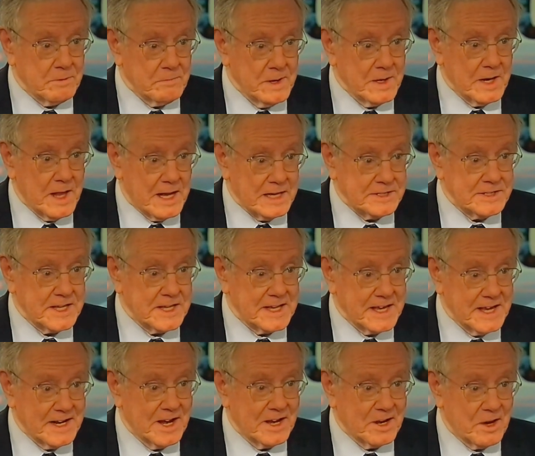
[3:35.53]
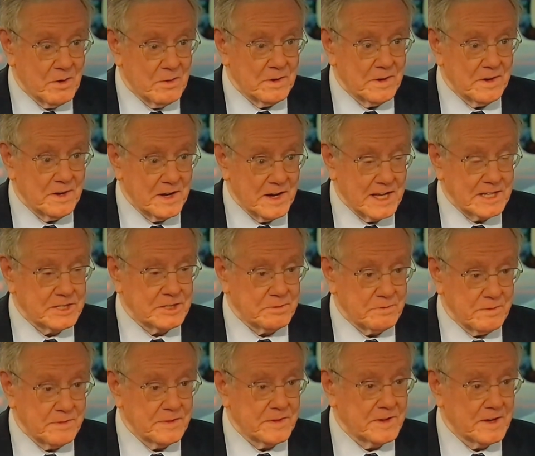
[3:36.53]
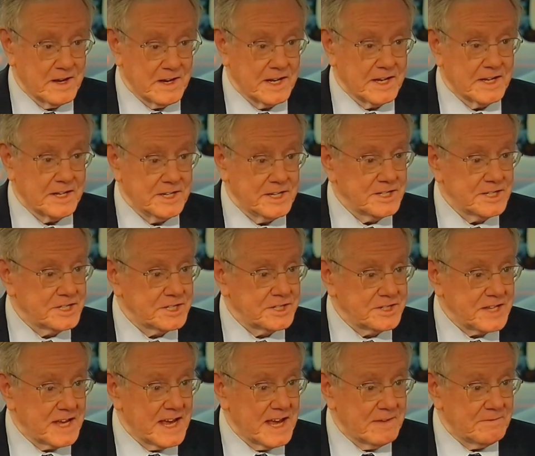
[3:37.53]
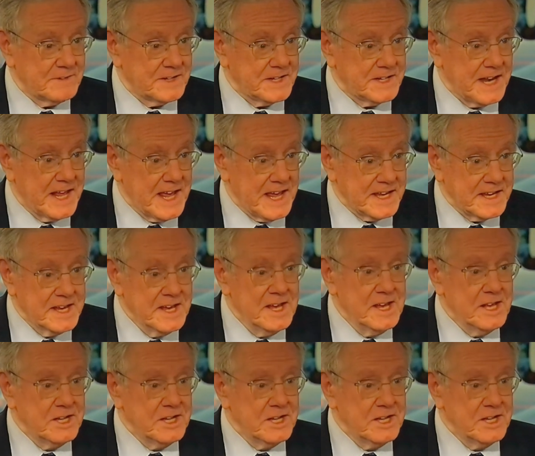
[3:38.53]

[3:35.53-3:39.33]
realize they cannot go in an election with the kind of conditions they have today.